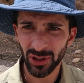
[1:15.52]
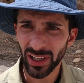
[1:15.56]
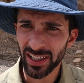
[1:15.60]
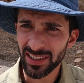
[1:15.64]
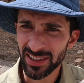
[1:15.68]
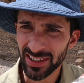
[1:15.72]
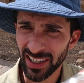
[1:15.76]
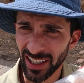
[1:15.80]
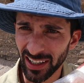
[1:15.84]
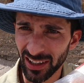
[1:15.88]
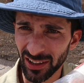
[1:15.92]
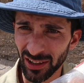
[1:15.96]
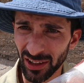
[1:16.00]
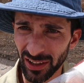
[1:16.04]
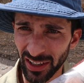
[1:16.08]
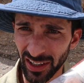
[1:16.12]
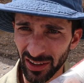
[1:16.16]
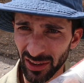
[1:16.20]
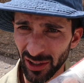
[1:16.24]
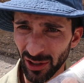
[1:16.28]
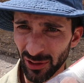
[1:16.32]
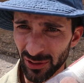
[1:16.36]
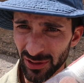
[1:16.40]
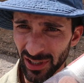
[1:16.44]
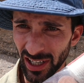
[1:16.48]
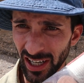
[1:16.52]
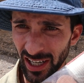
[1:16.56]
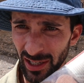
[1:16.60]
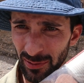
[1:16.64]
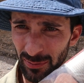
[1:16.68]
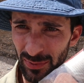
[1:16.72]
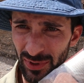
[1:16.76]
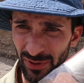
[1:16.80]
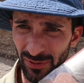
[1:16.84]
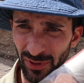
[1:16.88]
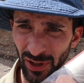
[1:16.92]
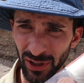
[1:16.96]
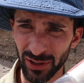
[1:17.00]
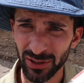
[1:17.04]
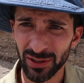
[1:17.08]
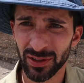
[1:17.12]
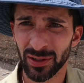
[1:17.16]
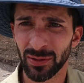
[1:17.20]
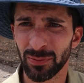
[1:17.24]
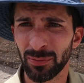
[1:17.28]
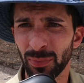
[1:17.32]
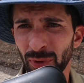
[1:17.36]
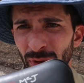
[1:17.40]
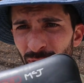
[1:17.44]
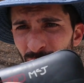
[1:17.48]
let's take a look at those items
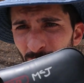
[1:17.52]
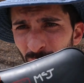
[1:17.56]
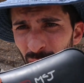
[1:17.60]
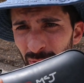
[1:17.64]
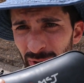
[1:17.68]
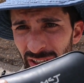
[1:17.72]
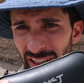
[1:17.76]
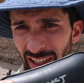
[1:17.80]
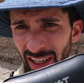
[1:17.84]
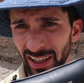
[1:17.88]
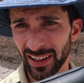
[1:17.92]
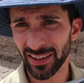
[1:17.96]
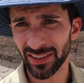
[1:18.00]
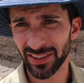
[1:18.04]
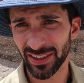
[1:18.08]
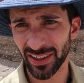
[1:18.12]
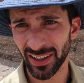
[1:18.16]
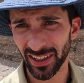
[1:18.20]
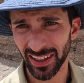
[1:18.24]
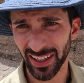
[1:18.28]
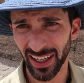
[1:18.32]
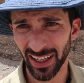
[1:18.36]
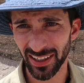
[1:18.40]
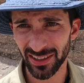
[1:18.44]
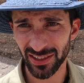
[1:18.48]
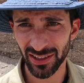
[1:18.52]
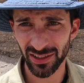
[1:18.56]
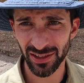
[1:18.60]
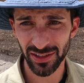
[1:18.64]
first before we get into the case